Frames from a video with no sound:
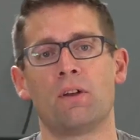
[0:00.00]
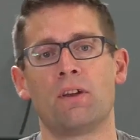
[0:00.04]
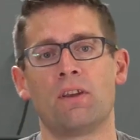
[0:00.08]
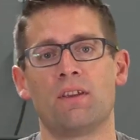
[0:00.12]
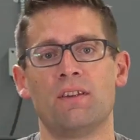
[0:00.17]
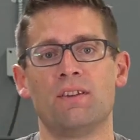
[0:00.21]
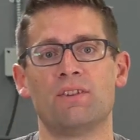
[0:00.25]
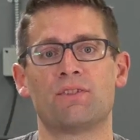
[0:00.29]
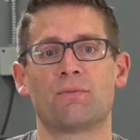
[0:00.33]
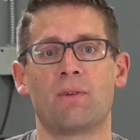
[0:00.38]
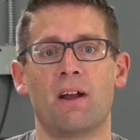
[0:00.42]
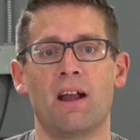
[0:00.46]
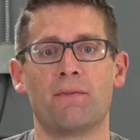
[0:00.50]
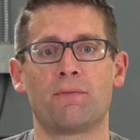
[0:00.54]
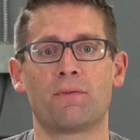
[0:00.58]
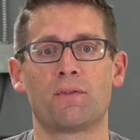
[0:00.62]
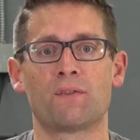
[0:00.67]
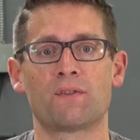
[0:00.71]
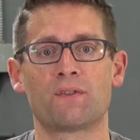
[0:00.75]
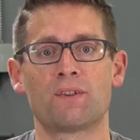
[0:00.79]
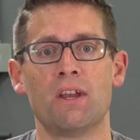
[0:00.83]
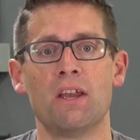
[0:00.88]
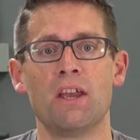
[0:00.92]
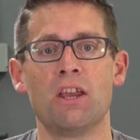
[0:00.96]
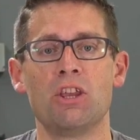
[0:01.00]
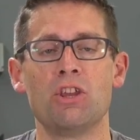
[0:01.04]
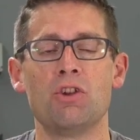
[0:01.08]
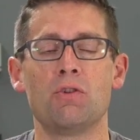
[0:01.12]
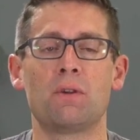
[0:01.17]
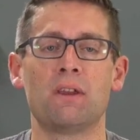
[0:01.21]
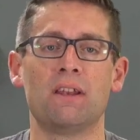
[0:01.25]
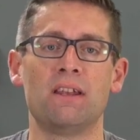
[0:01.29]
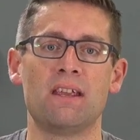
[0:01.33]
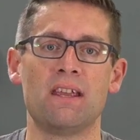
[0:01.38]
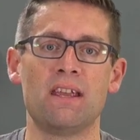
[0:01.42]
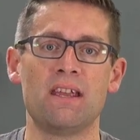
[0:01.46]
one of these rifles, you
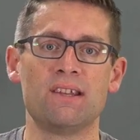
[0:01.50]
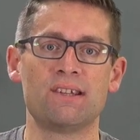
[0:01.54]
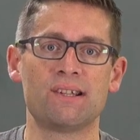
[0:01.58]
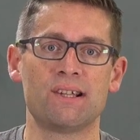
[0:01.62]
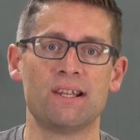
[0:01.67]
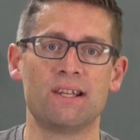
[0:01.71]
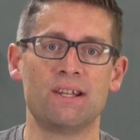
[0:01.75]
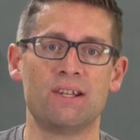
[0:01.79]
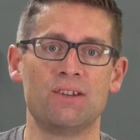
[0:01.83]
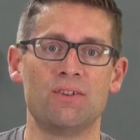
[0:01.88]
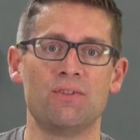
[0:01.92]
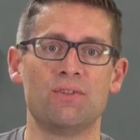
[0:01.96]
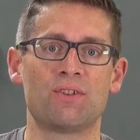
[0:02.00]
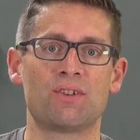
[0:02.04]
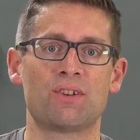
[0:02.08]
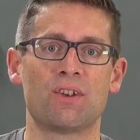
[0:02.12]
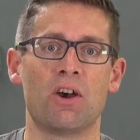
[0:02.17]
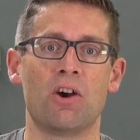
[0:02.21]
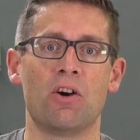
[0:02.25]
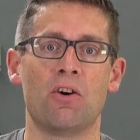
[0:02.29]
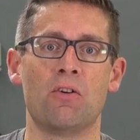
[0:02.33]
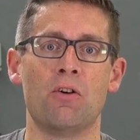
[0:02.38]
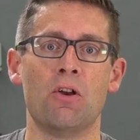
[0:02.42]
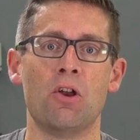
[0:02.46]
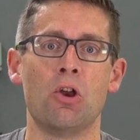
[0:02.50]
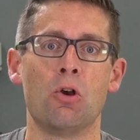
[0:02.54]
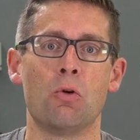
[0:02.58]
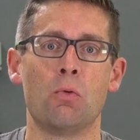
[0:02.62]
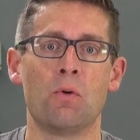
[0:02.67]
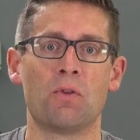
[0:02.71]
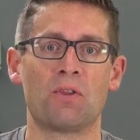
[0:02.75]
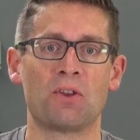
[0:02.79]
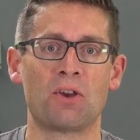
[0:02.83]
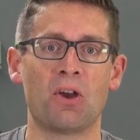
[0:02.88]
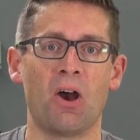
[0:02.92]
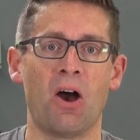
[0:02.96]
can easily do so
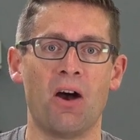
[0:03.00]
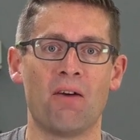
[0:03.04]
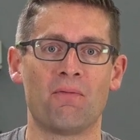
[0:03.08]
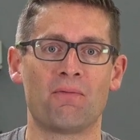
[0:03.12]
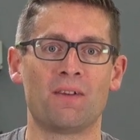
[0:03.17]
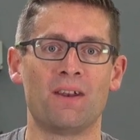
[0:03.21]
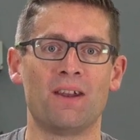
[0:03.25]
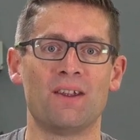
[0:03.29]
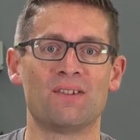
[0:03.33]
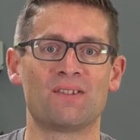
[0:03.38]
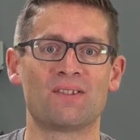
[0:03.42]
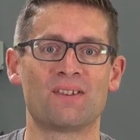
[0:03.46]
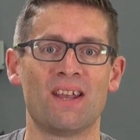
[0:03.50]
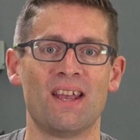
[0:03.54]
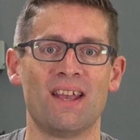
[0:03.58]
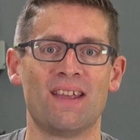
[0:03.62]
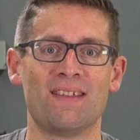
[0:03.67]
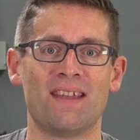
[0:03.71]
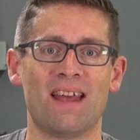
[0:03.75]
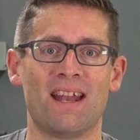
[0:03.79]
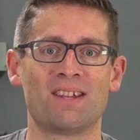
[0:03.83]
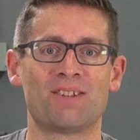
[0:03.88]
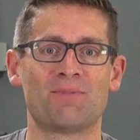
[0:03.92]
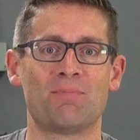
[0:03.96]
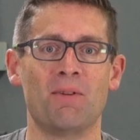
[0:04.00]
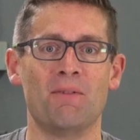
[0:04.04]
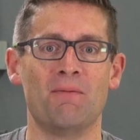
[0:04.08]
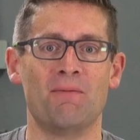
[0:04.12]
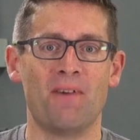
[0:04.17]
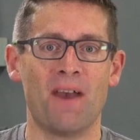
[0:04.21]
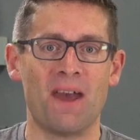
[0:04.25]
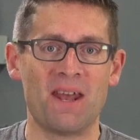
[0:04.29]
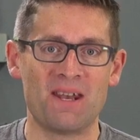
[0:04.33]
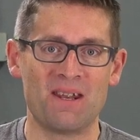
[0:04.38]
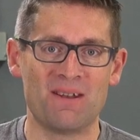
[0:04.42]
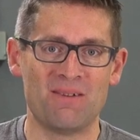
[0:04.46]
with the confidence that it's been
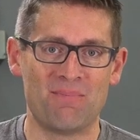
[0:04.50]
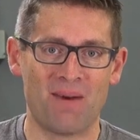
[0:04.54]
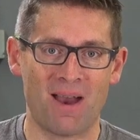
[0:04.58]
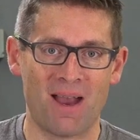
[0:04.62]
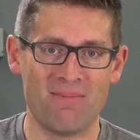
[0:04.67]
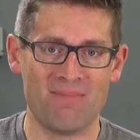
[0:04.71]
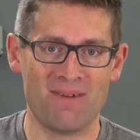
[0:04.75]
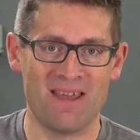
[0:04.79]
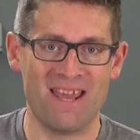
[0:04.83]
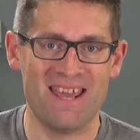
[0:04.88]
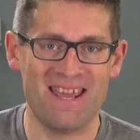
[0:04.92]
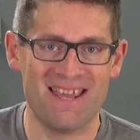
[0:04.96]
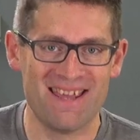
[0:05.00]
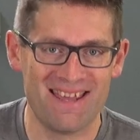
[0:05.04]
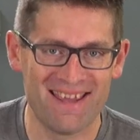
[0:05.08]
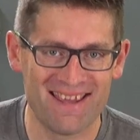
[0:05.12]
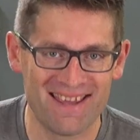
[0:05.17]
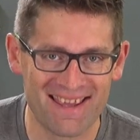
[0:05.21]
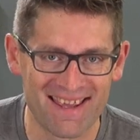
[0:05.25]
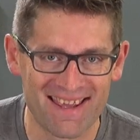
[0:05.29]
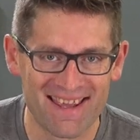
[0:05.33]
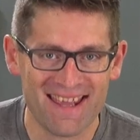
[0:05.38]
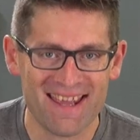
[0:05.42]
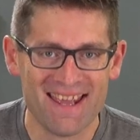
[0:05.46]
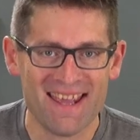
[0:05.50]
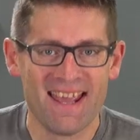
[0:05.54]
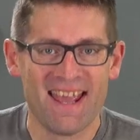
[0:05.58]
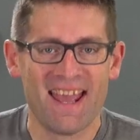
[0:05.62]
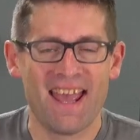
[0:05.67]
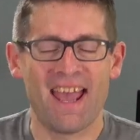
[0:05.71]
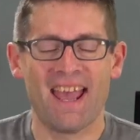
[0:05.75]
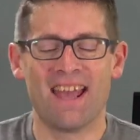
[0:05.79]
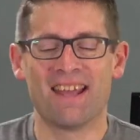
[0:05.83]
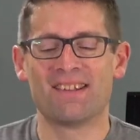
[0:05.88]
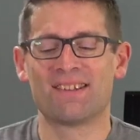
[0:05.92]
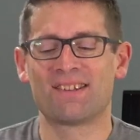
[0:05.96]
vetted by me.
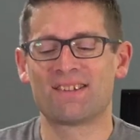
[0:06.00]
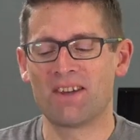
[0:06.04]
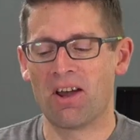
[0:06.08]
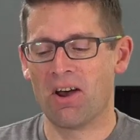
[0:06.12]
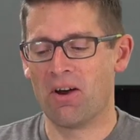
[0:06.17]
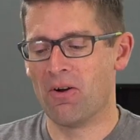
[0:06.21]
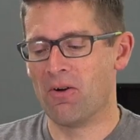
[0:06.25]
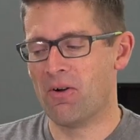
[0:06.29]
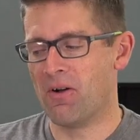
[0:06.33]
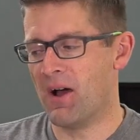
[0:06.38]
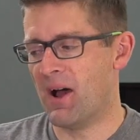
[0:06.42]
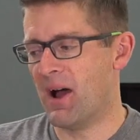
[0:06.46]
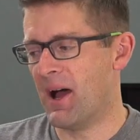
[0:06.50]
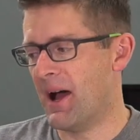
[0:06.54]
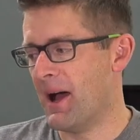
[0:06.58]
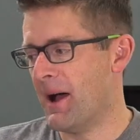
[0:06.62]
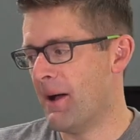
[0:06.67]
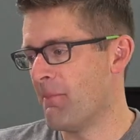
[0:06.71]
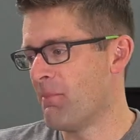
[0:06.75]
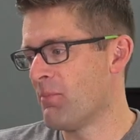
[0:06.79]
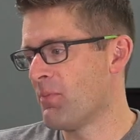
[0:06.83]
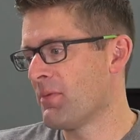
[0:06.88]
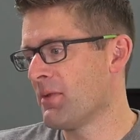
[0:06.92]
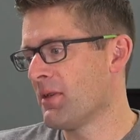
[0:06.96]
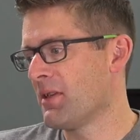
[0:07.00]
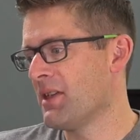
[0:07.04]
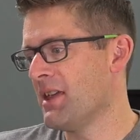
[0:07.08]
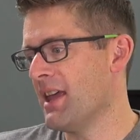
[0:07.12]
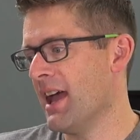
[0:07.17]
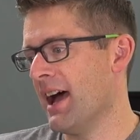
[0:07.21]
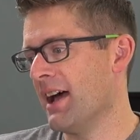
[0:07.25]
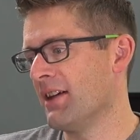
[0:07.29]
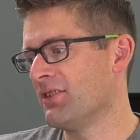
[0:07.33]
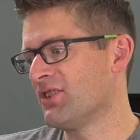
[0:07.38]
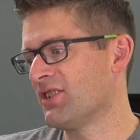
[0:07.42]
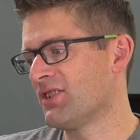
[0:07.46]
And so, uh,
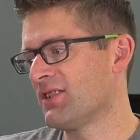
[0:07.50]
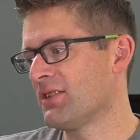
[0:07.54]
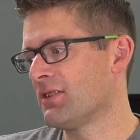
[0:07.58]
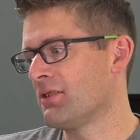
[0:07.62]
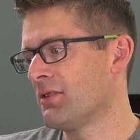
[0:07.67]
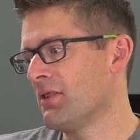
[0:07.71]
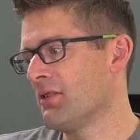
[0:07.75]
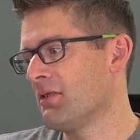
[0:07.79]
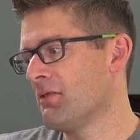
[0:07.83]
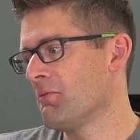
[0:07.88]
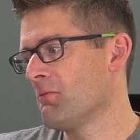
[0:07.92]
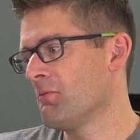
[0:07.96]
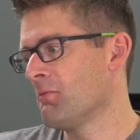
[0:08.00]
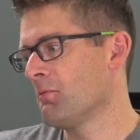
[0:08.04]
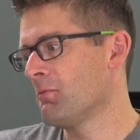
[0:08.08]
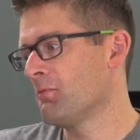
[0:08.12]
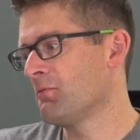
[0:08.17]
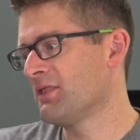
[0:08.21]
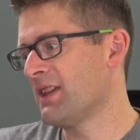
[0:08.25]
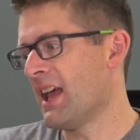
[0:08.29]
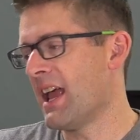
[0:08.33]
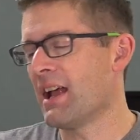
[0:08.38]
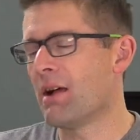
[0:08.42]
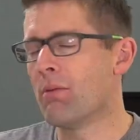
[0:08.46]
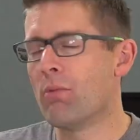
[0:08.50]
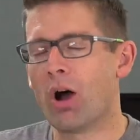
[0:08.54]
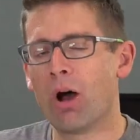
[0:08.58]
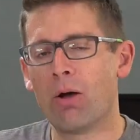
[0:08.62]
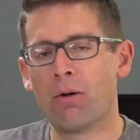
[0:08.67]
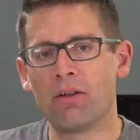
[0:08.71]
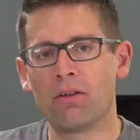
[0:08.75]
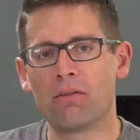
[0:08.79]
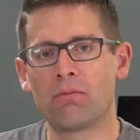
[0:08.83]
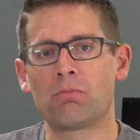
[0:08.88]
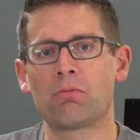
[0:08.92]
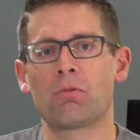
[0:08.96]
yeah, just take a
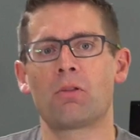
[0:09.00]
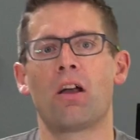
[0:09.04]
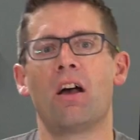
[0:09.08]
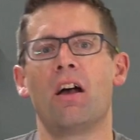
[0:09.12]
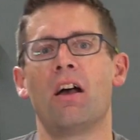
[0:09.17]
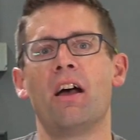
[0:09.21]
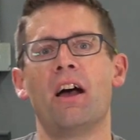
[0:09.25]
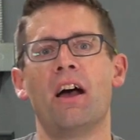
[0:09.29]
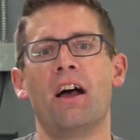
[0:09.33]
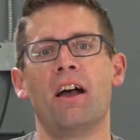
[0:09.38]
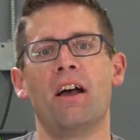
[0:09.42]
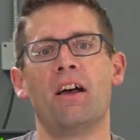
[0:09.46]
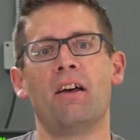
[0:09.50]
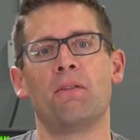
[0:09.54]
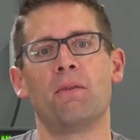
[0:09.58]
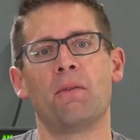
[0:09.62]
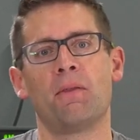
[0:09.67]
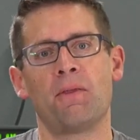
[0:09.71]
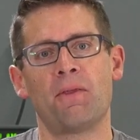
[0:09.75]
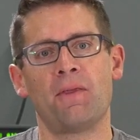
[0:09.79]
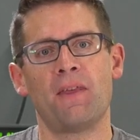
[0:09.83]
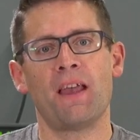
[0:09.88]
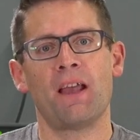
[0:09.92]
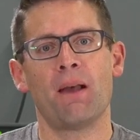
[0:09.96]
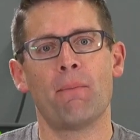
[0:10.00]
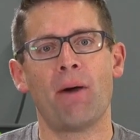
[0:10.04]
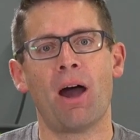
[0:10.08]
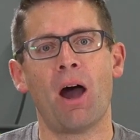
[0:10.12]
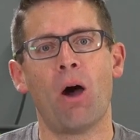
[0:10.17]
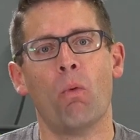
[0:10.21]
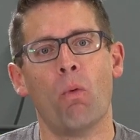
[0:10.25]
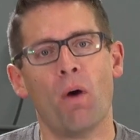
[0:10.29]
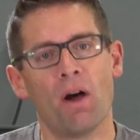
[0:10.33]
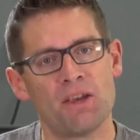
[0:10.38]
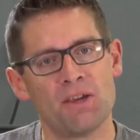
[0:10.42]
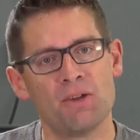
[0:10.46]
moment, uh, think
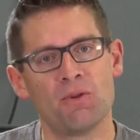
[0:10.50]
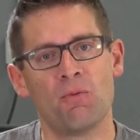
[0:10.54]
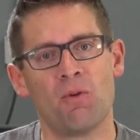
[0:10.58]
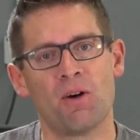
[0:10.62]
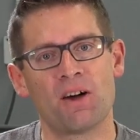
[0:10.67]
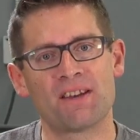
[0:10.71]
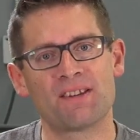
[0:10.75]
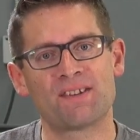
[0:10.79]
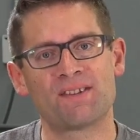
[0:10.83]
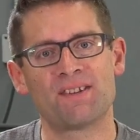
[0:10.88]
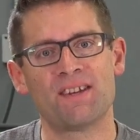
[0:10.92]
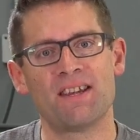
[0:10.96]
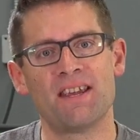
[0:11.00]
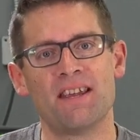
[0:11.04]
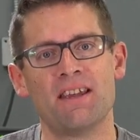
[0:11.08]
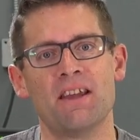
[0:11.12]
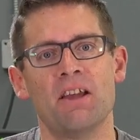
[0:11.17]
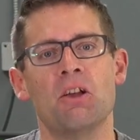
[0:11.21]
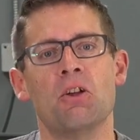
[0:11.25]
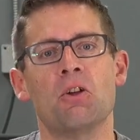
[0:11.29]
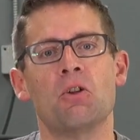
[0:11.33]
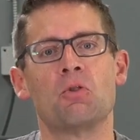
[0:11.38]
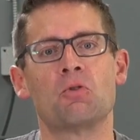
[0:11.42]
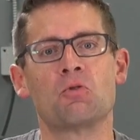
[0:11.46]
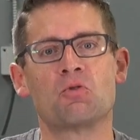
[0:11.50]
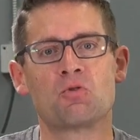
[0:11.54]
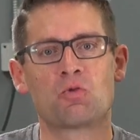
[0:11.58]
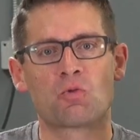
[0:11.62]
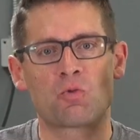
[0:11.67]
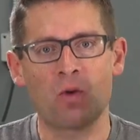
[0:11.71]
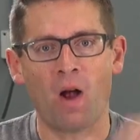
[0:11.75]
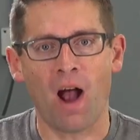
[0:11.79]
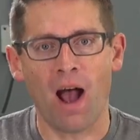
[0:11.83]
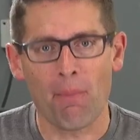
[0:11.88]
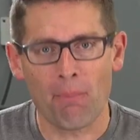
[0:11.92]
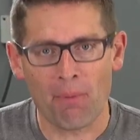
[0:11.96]
about what you'd want to see,
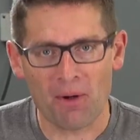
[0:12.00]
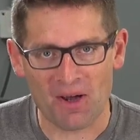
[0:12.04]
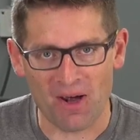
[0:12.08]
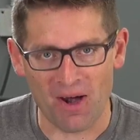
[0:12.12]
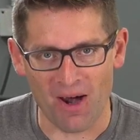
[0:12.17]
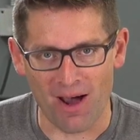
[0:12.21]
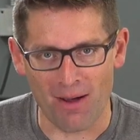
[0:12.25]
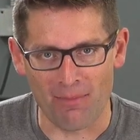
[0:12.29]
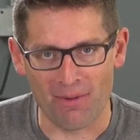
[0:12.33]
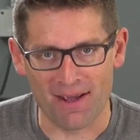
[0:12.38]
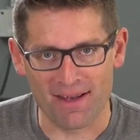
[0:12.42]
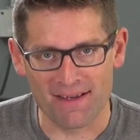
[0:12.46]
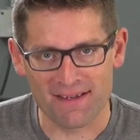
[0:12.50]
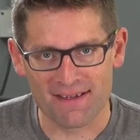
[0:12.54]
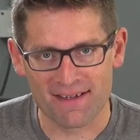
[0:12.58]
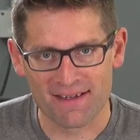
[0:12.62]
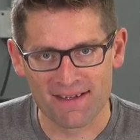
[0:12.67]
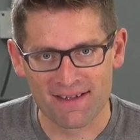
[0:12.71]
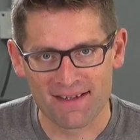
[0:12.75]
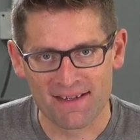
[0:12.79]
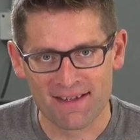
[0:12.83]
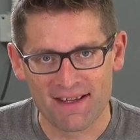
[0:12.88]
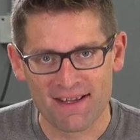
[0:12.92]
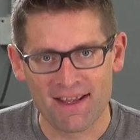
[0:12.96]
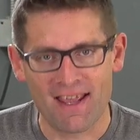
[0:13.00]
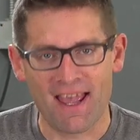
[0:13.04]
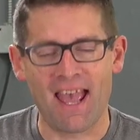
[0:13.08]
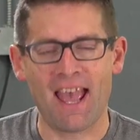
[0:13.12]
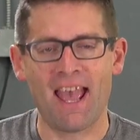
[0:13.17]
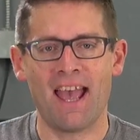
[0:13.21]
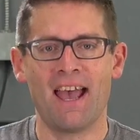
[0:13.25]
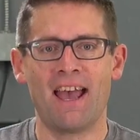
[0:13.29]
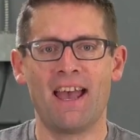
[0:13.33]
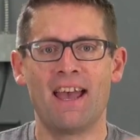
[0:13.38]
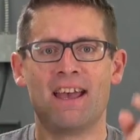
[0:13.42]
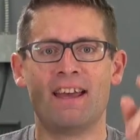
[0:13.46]
drop a comment,
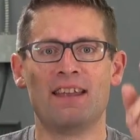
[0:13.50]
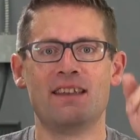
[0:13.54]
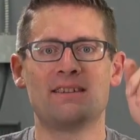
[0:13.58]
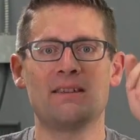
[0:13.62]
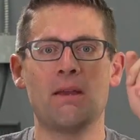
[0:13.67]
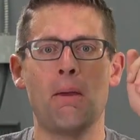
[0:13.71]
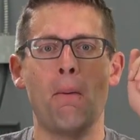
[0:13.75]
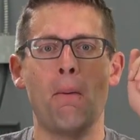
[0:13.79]
and